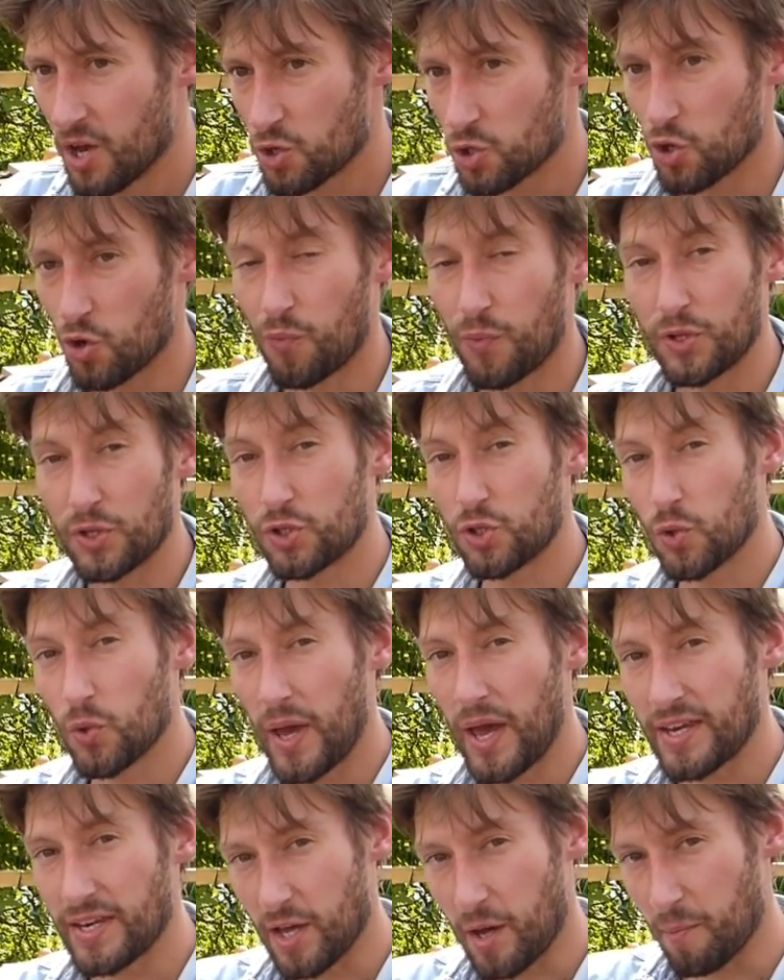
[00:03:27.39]
So if we do
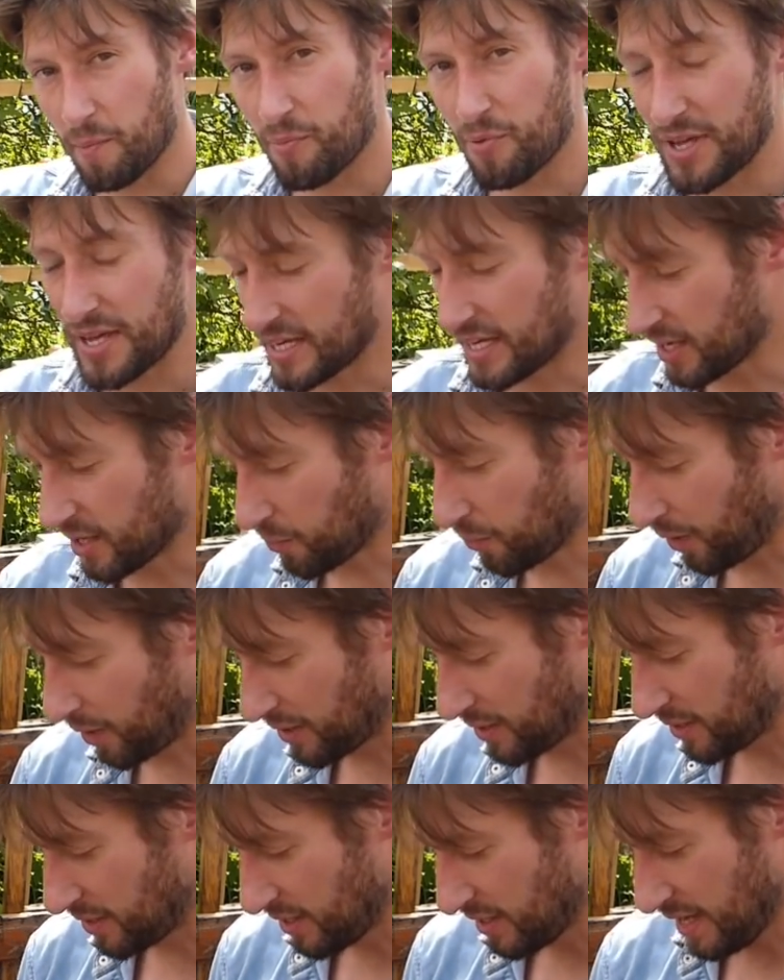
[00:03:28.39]
end up breaking
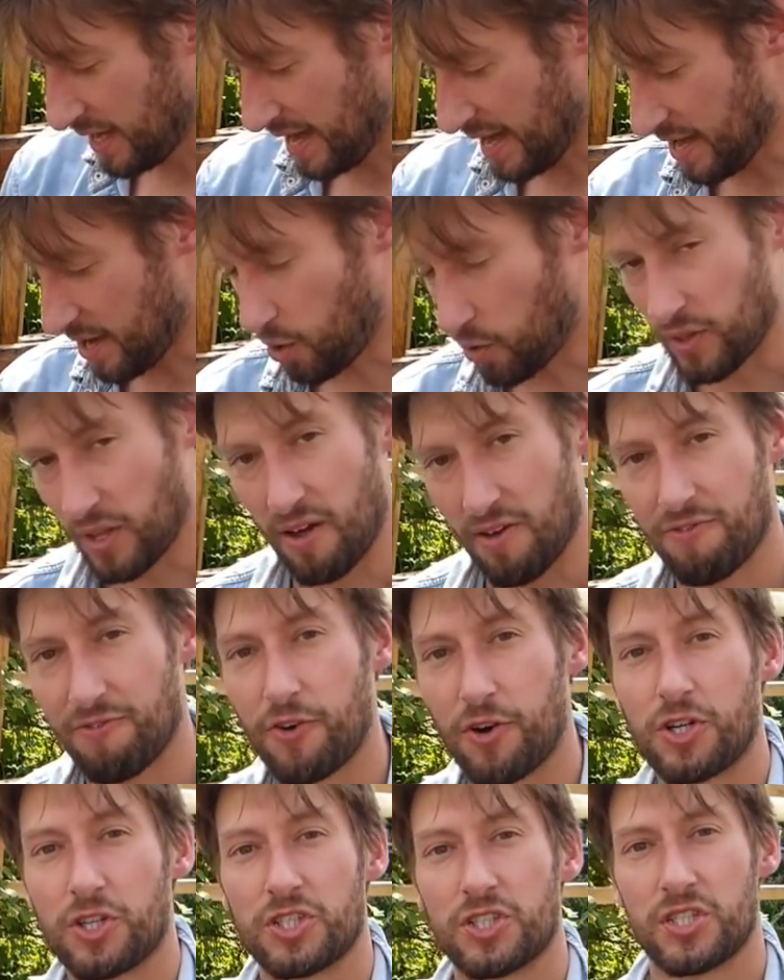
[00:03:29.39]
one on that
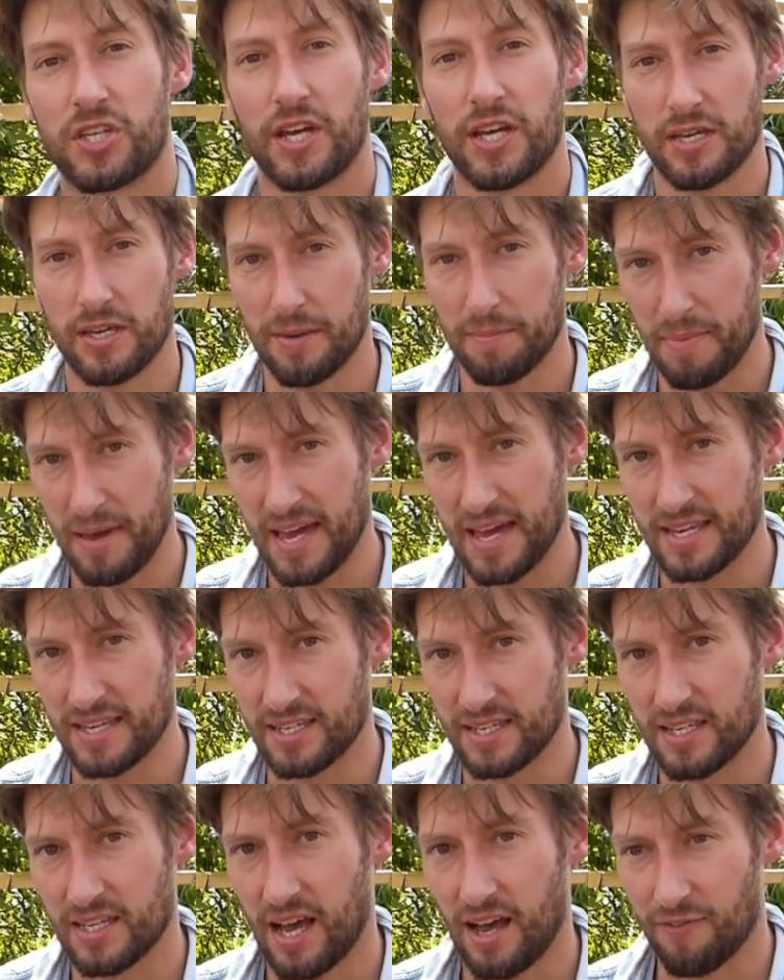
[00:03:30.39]
first tight
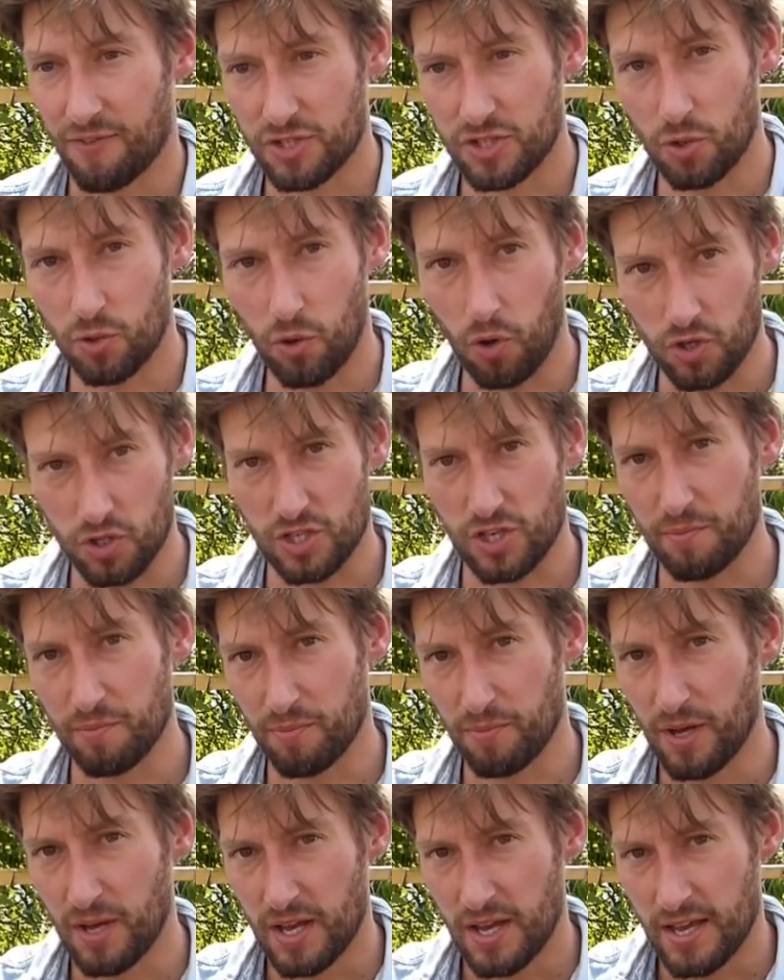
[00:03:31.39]
bend, I've still got
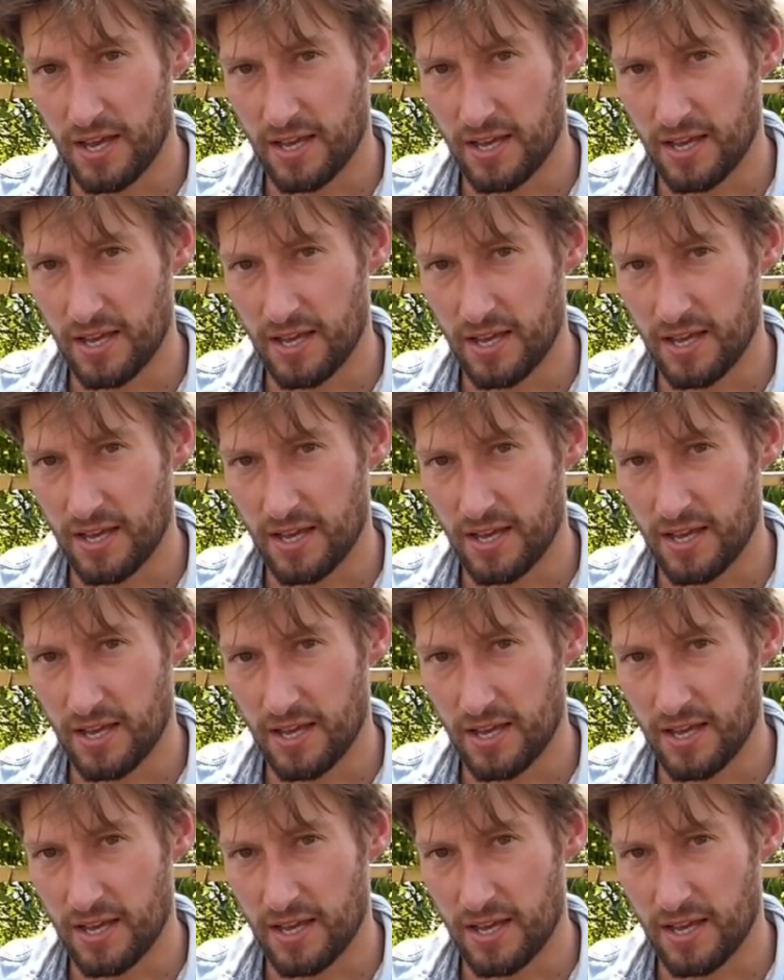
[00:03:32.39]
some